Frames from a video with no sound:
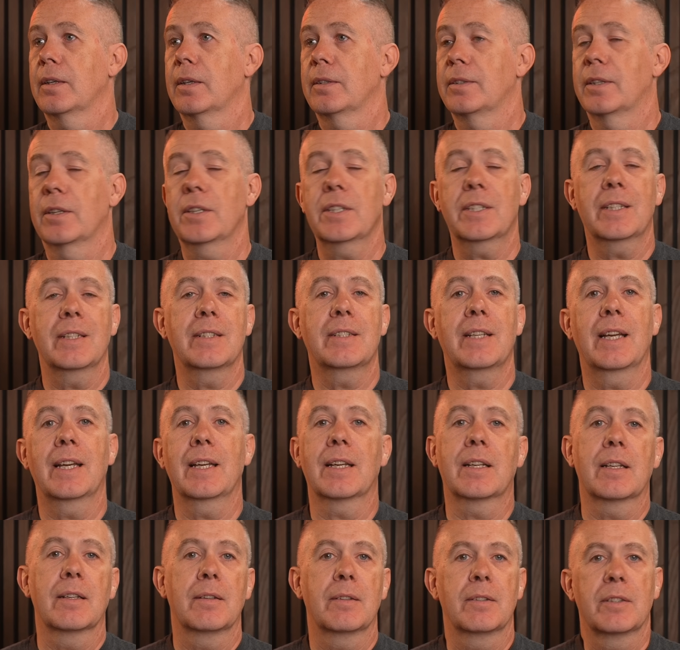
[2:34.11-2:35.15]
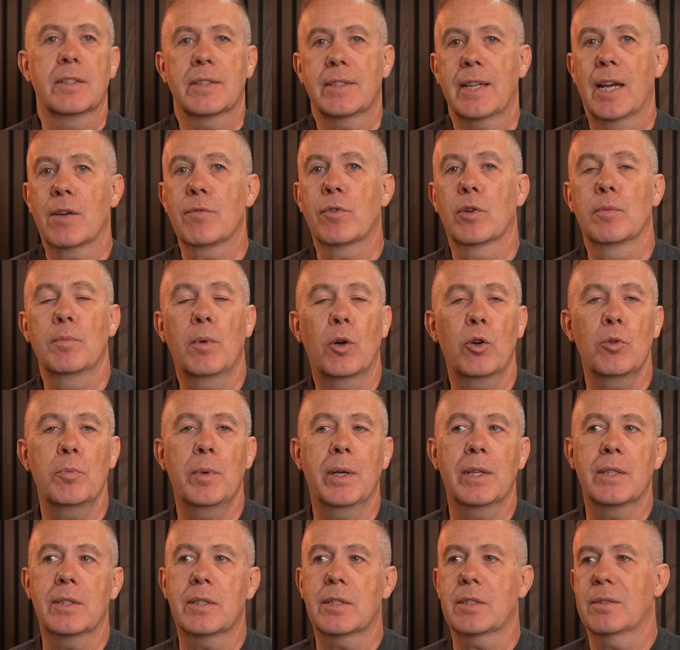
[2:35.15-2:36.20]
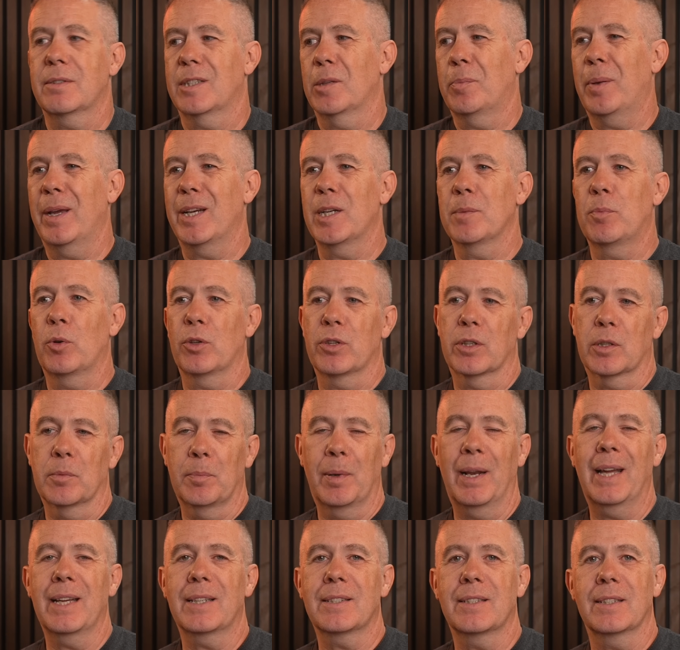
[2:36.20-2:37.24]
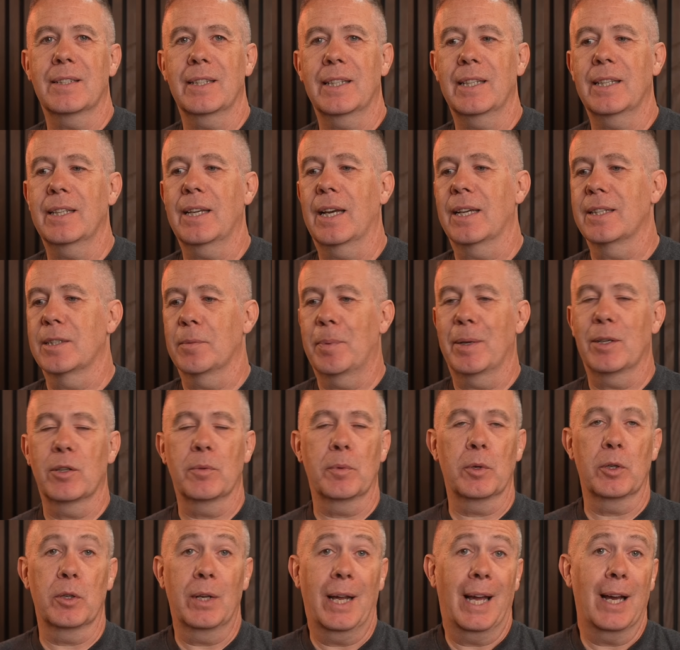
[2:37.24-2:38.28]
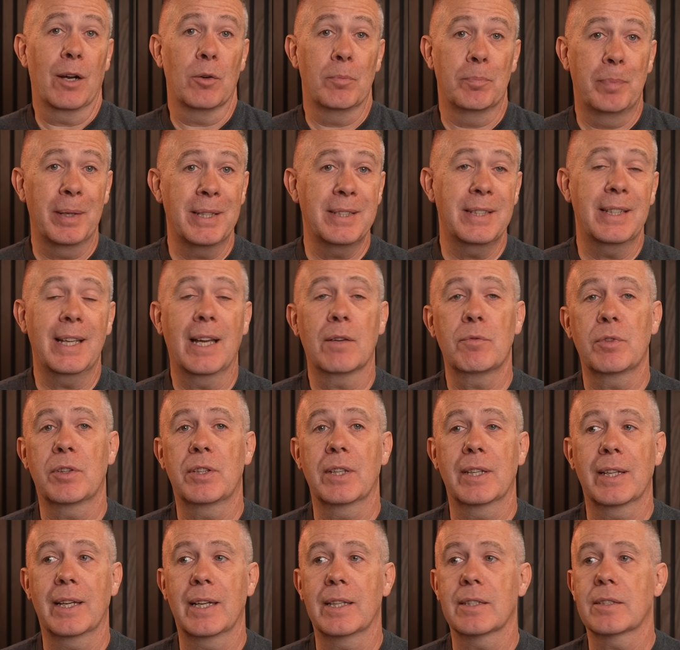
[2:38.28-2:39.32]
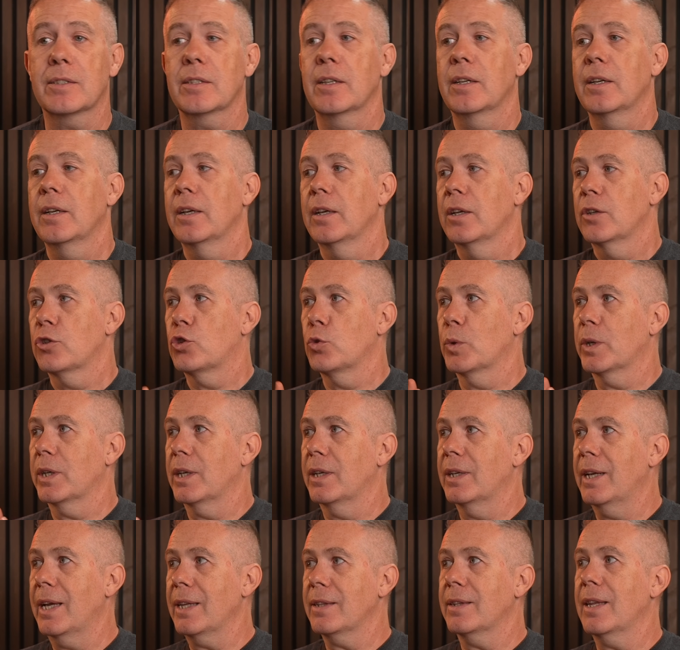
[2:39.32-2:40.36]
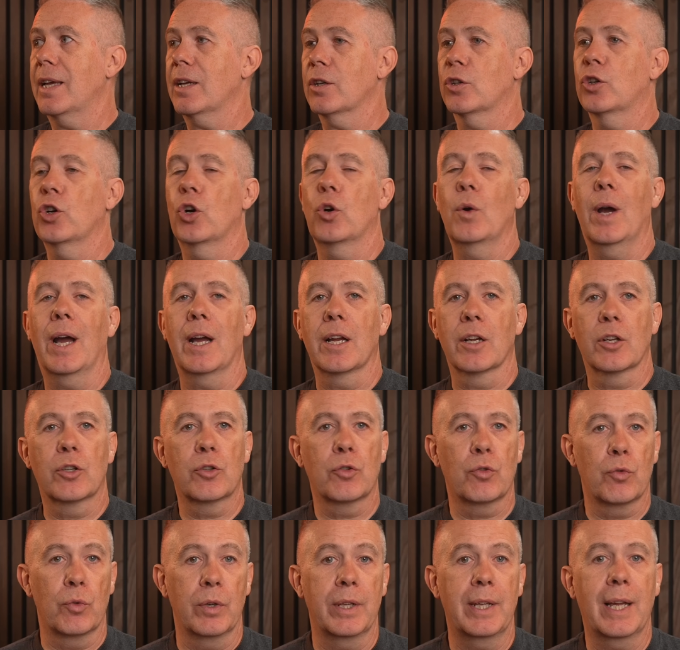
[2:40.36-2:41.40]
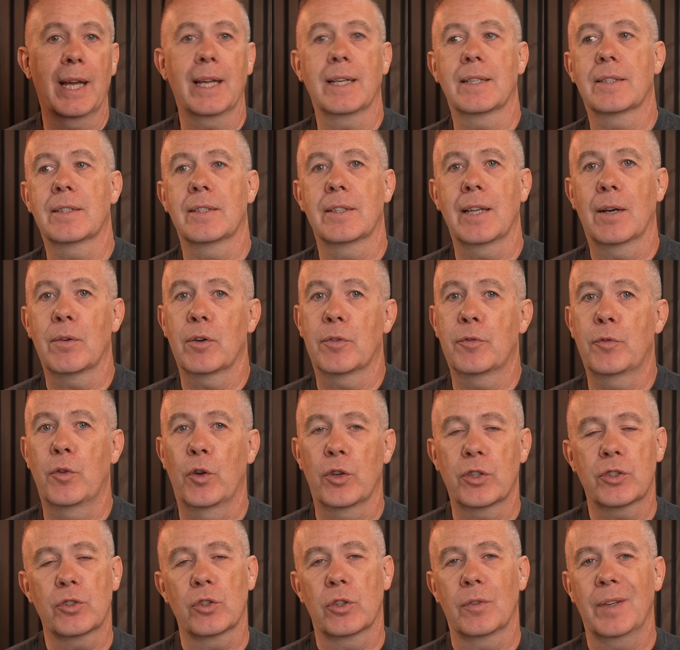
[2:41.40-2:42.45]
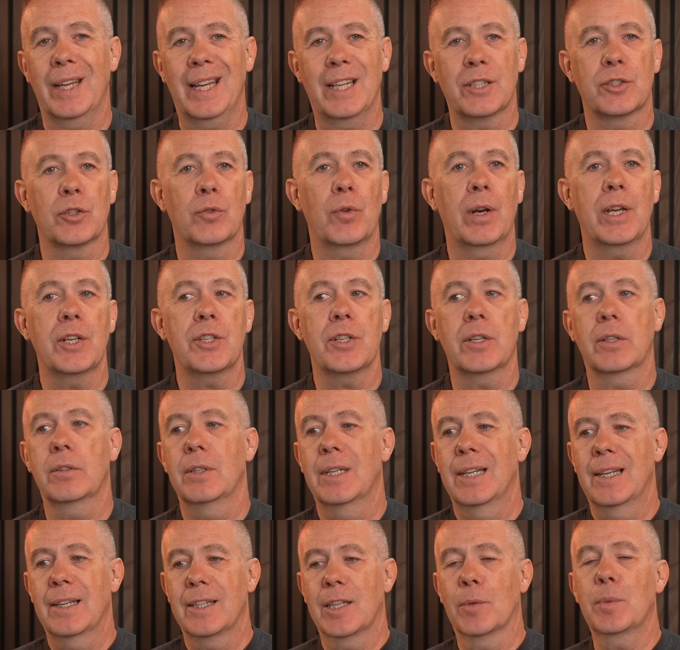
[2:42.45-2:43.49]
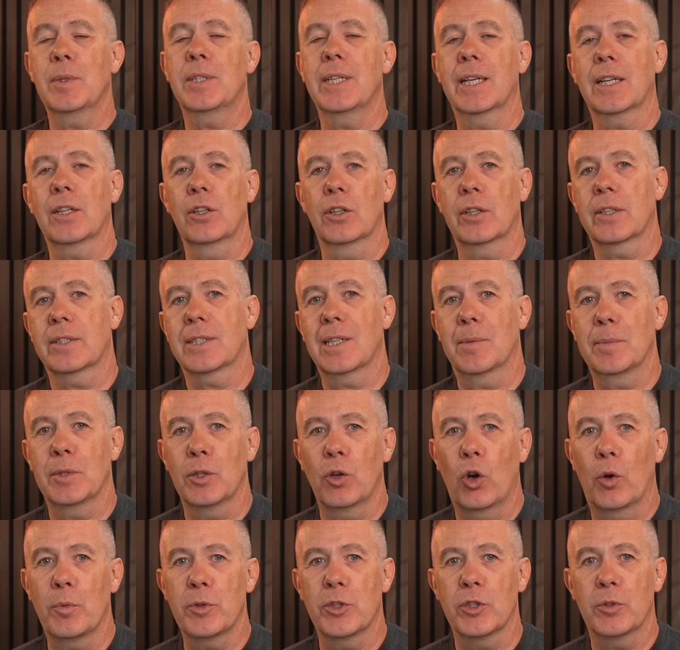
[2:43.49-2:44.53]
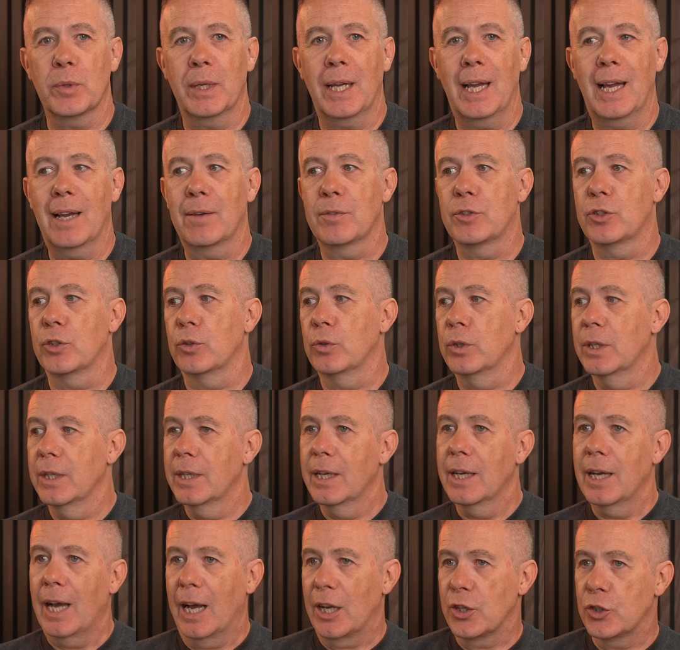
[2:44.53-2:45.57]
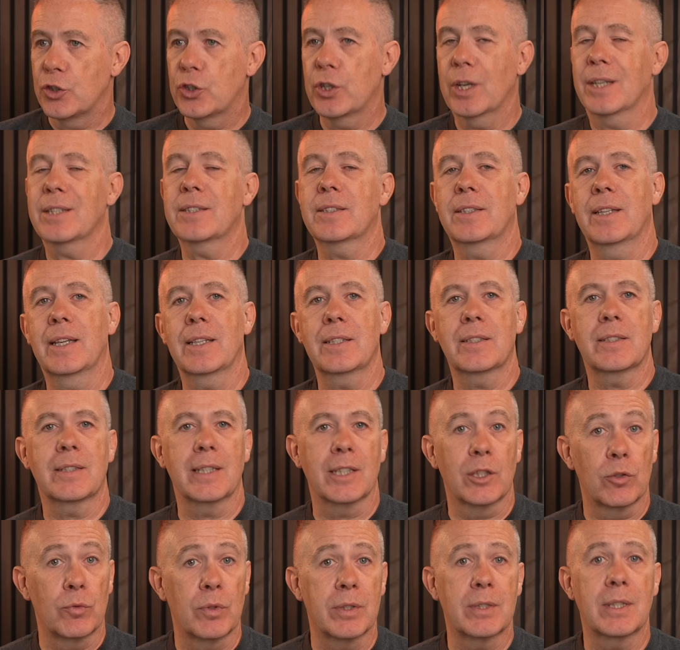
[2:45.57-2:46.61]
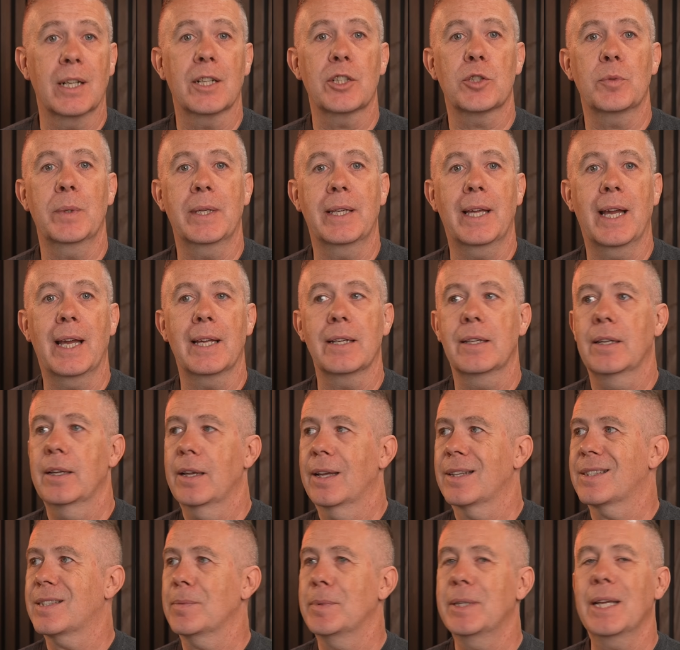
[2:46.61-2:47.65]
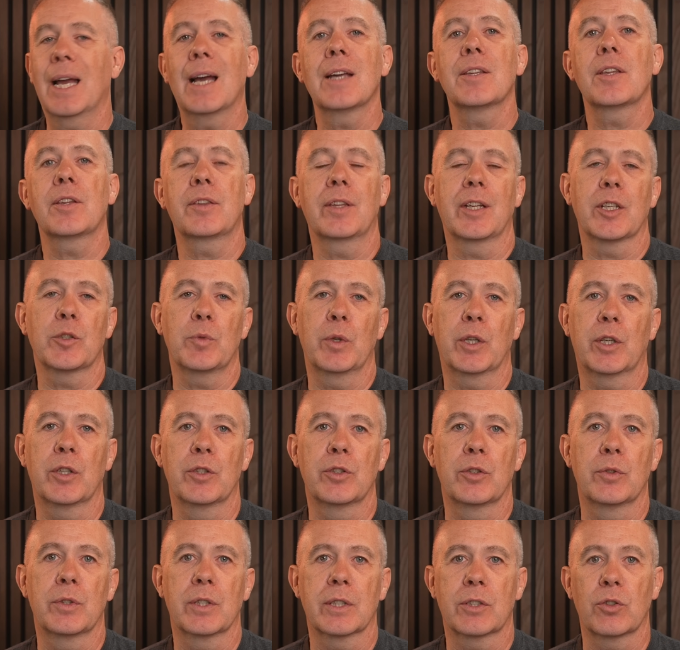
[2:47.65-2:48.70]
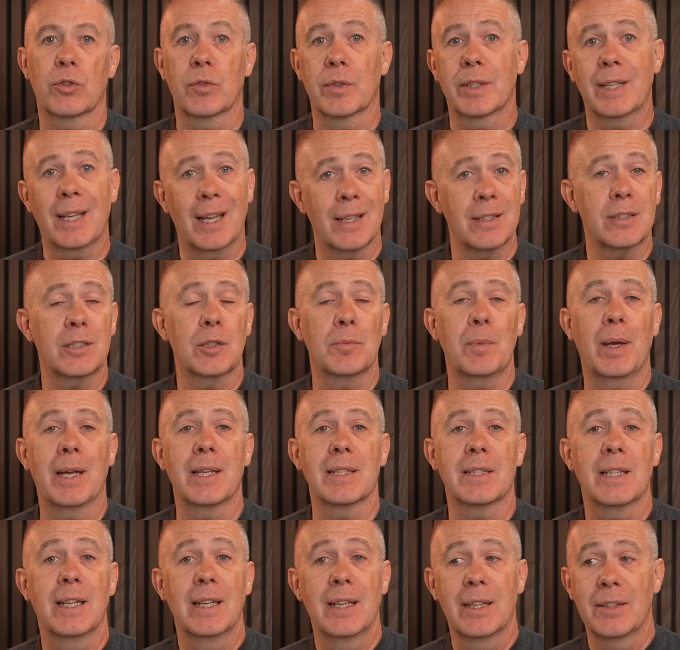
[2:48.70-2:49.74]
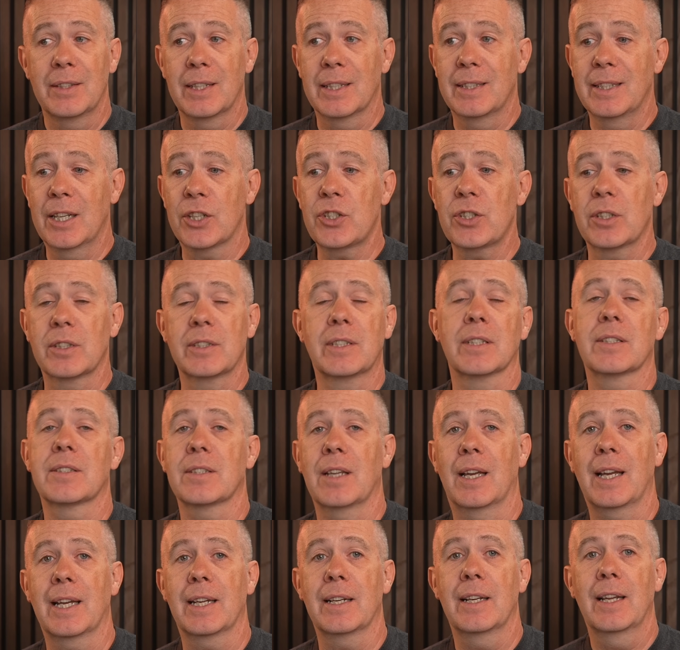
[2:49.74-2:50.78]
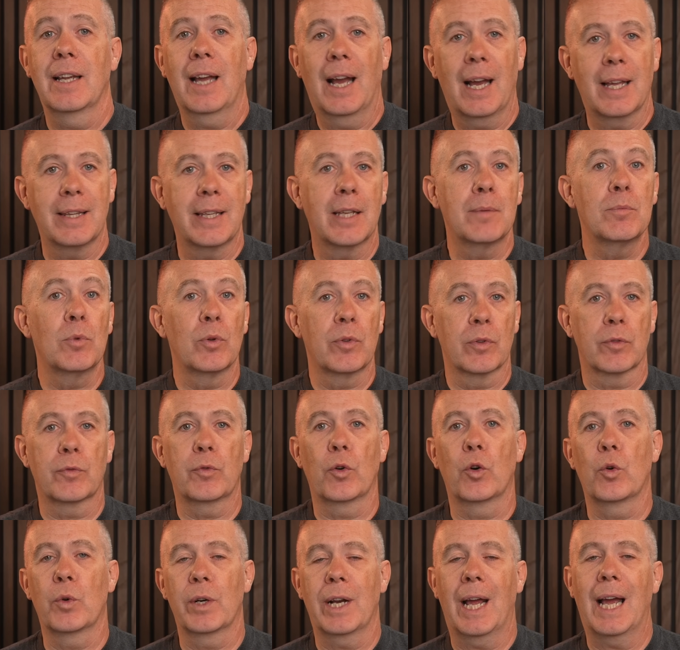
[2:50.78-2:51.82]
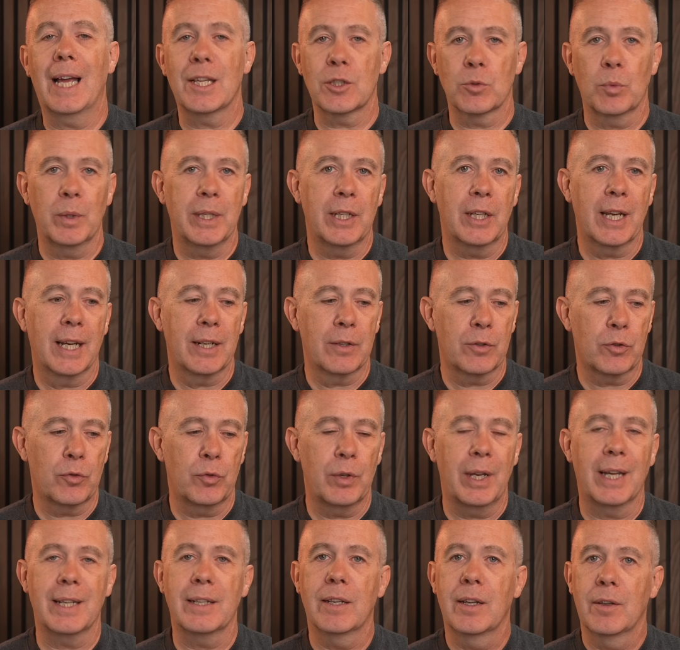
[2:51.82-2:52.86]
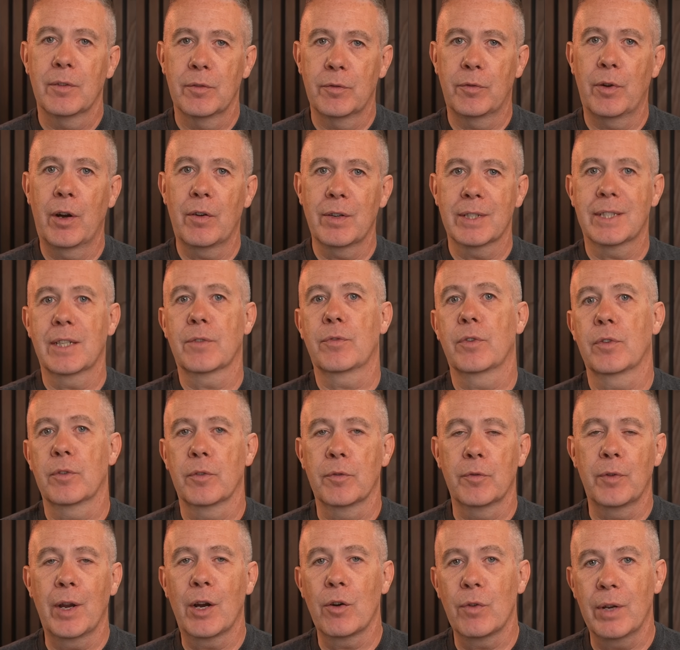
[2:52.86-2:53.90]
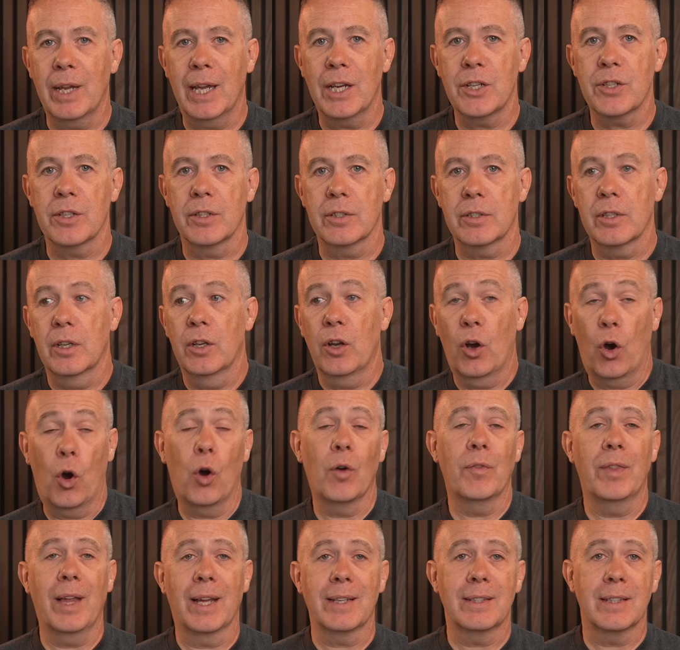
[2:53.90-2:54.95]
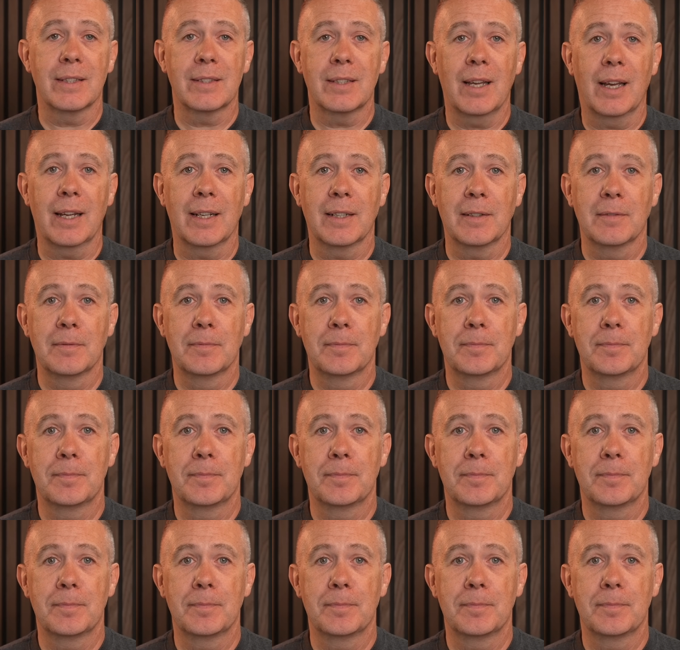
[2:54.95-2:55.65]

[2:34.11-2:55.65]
Now this can take several moments, depending upon the complexity and depending on how busy everything is. So we're going to let that go and create our first sort of iteration. Then we'll take a look at some of the options we have to adjust this, see the results we get, and some of the other things we can do to sort of customize the initial design and then moving forward as we kind of create various different variations of that design.